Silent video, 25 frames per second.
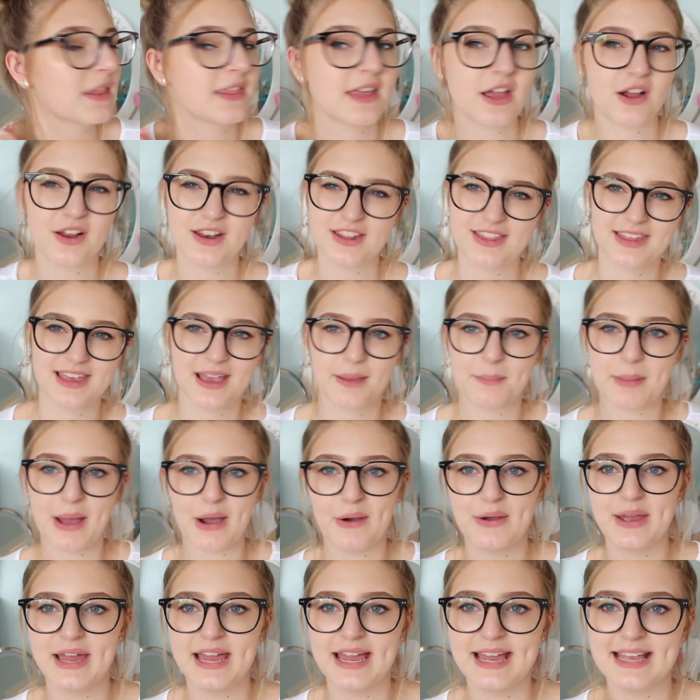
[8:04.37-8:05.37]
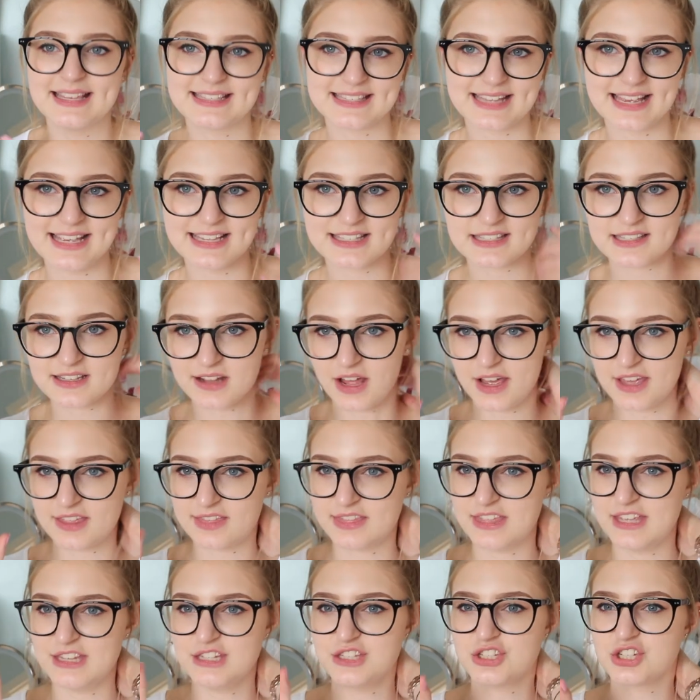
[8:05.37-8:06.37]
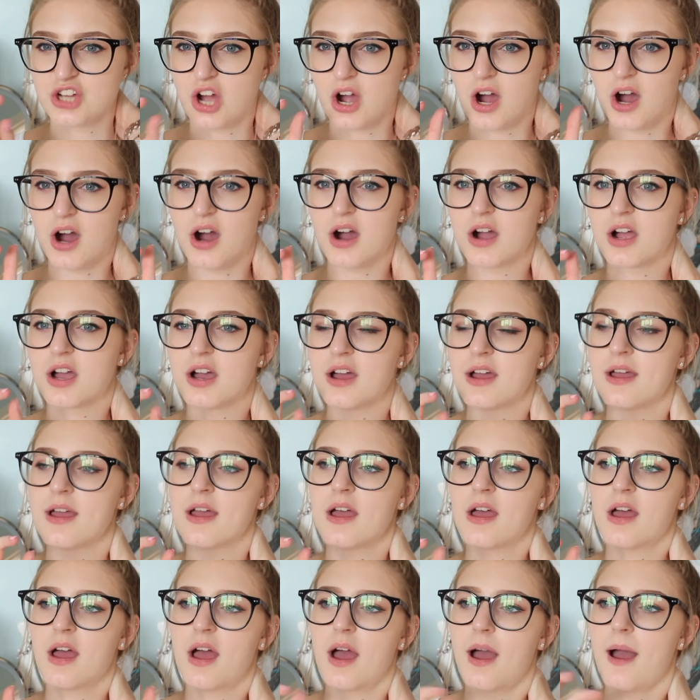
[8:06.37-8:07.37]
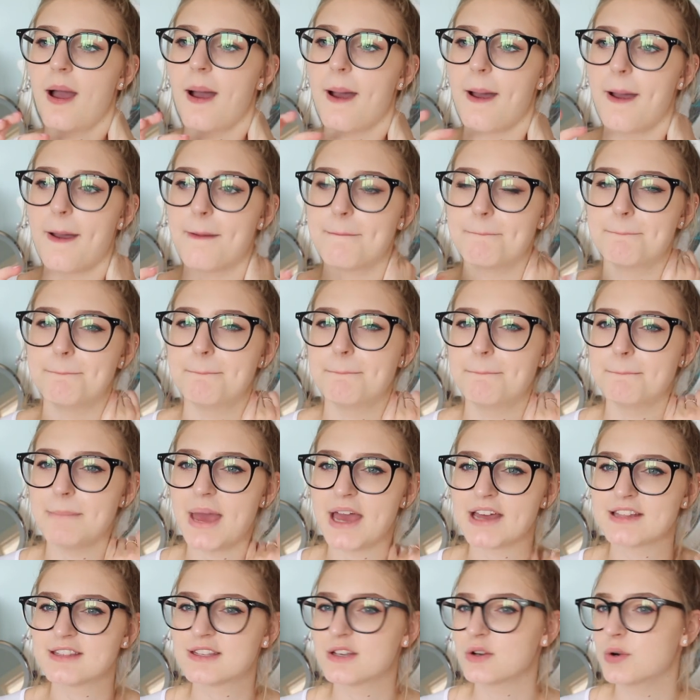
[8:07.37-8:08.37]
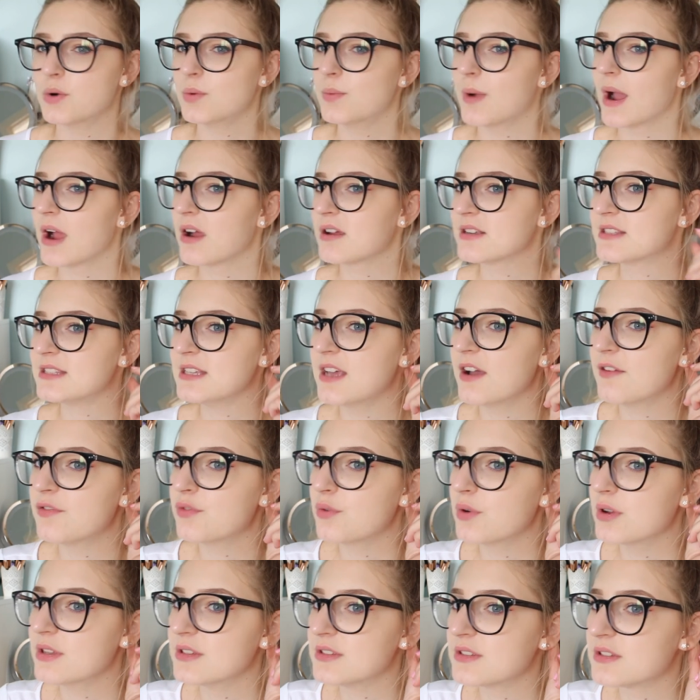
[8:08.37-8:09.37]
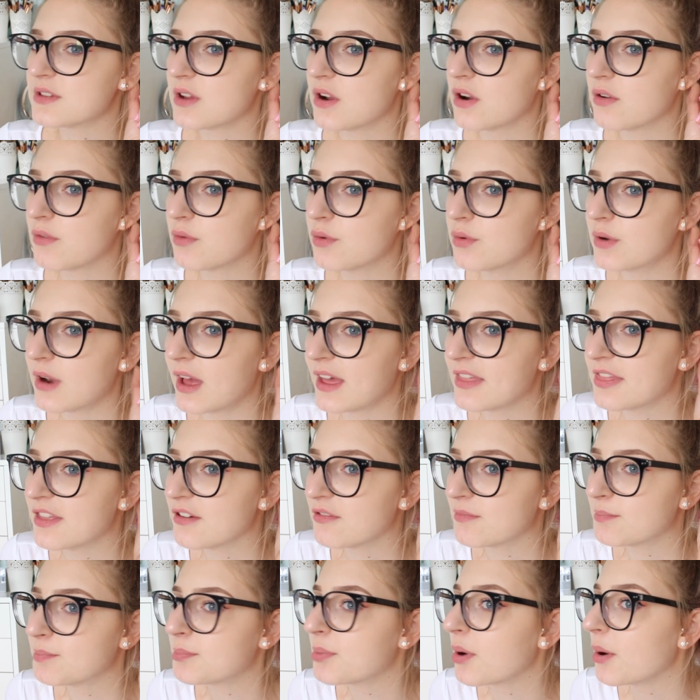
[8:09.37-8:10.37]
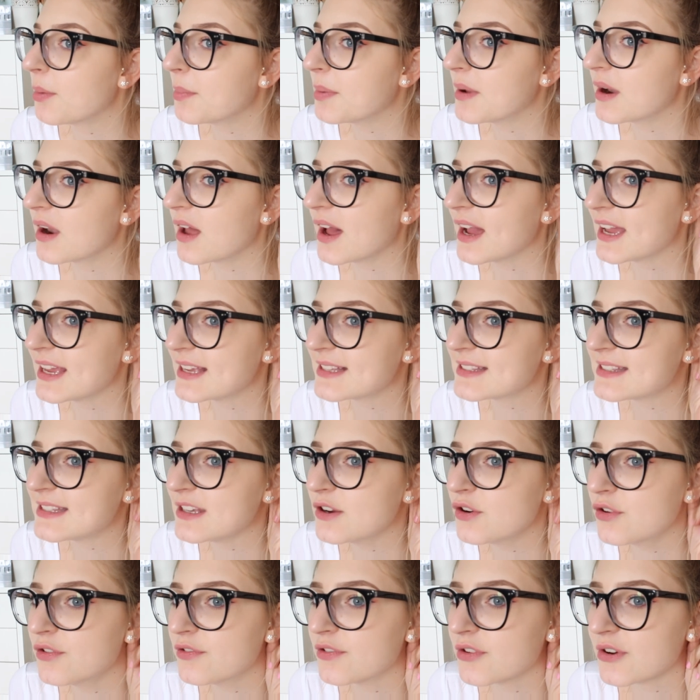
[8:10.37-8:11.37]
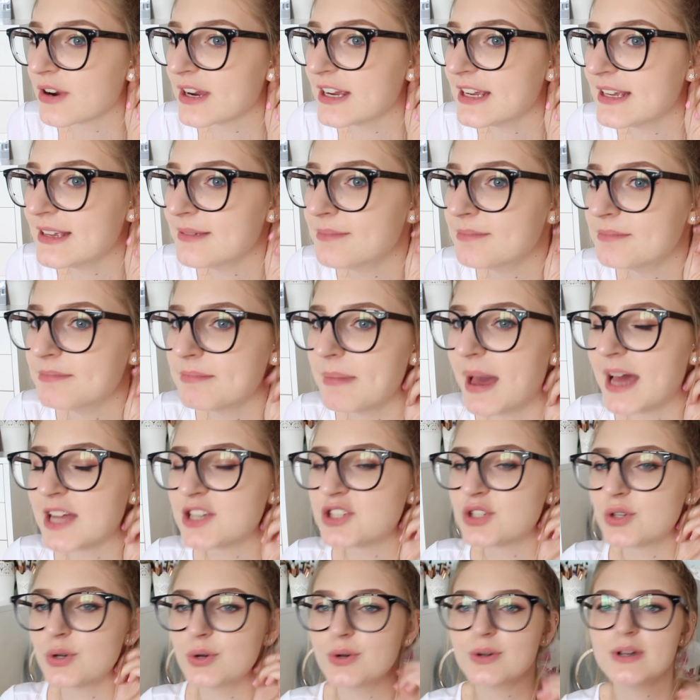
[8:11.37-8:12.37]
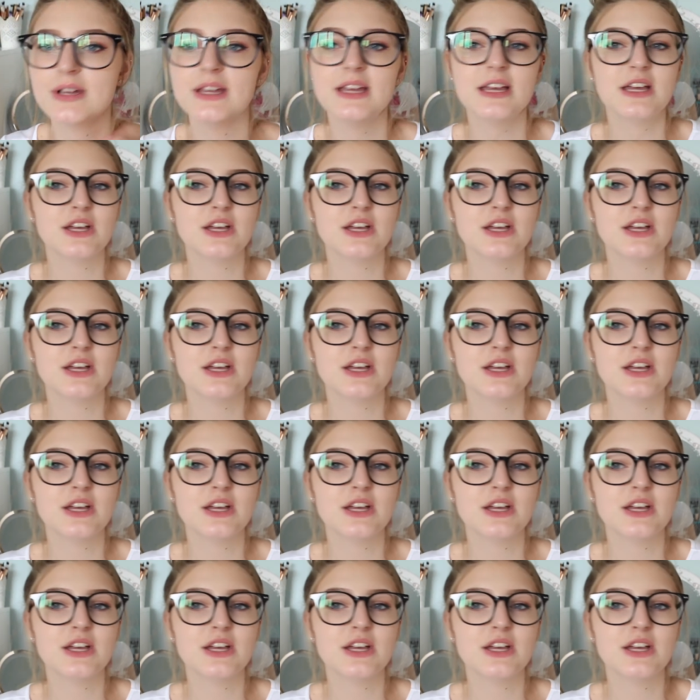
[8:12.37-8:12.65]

The only thing about it is it's like the dark metal, whereas the other ones are all like the proper like silvery metal.